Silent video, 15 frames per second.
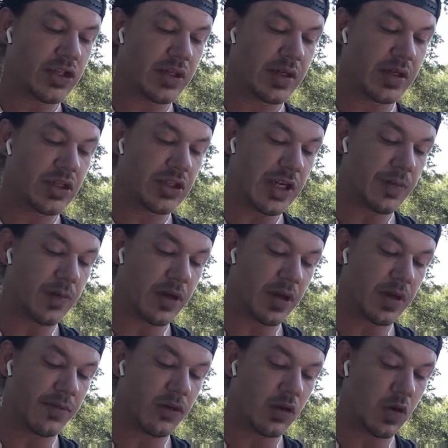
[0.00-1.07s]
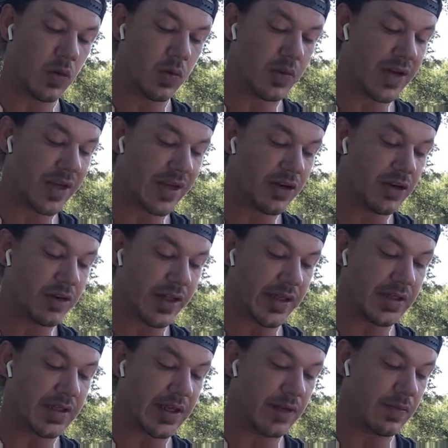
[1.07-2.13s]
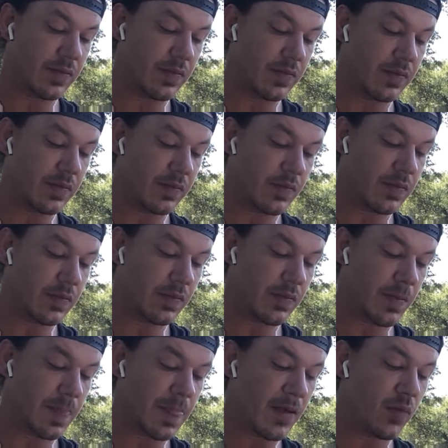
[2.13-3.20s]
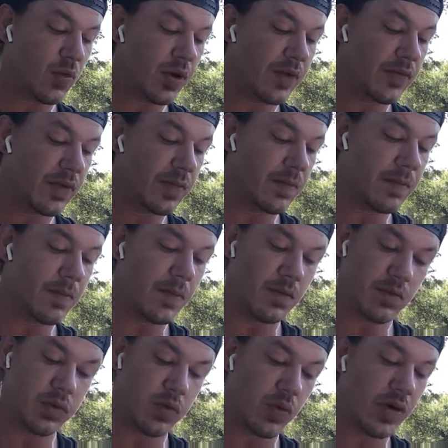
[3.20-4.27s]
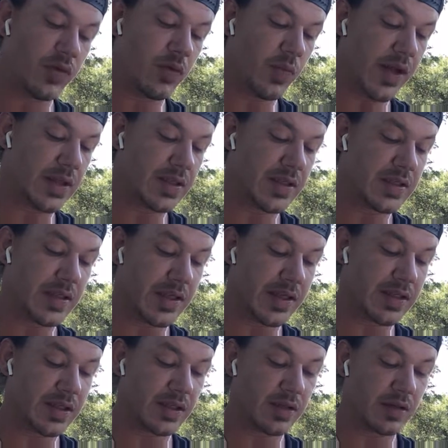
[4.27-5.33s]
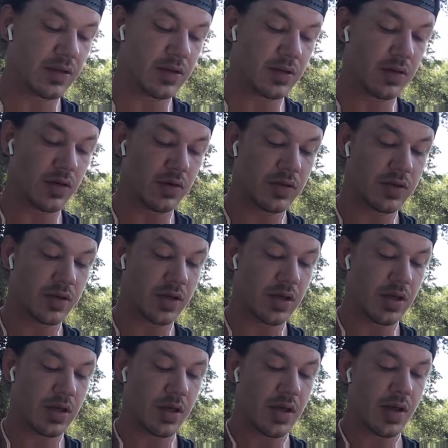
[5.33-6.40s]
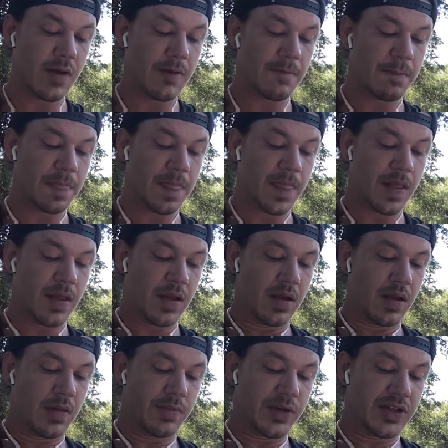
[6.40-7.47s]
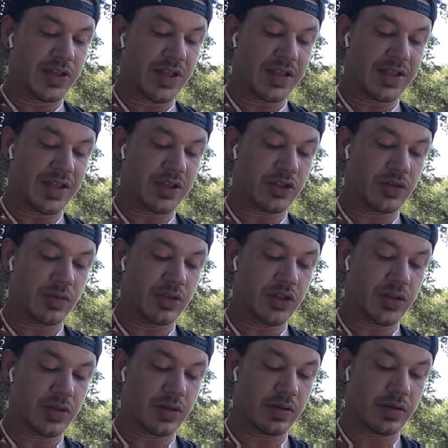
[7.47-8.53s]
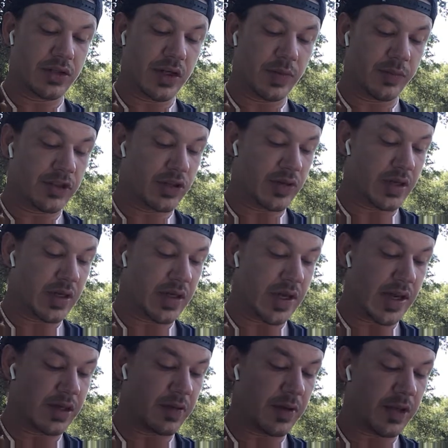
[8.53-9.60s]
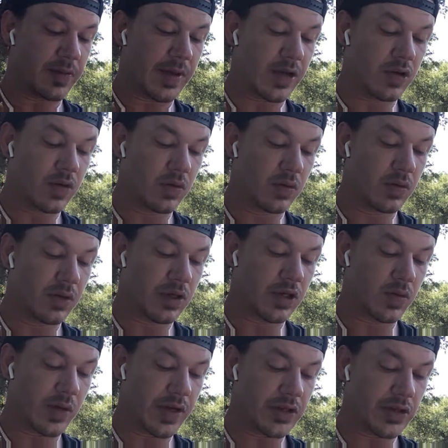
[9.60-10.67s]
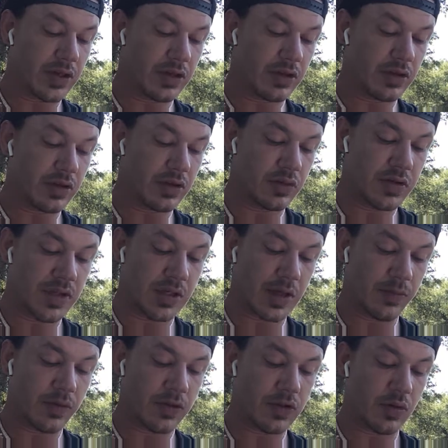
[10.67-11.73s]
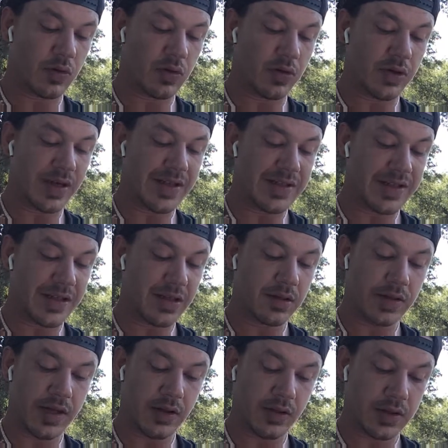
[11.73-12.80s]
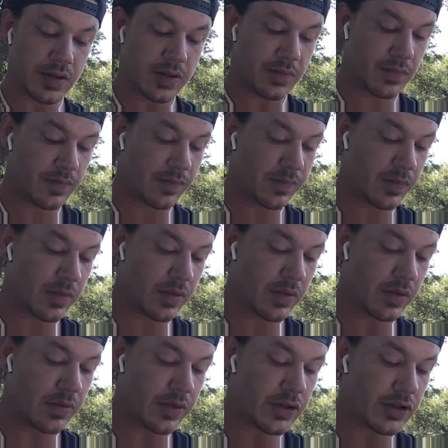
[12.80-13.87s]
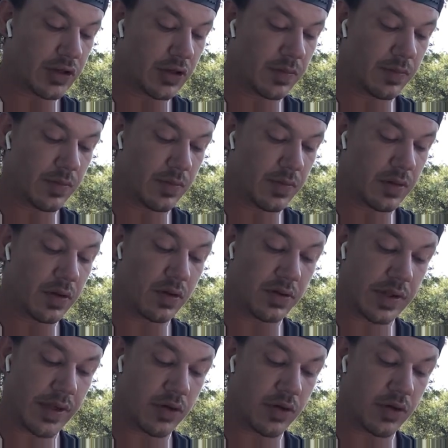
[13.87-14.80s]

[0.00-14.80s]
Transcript: Creation and shaping of your own inner landscape. One of the ways these keys and codes present is through geometry and the mathematical equation using numbers or indeed letters. The term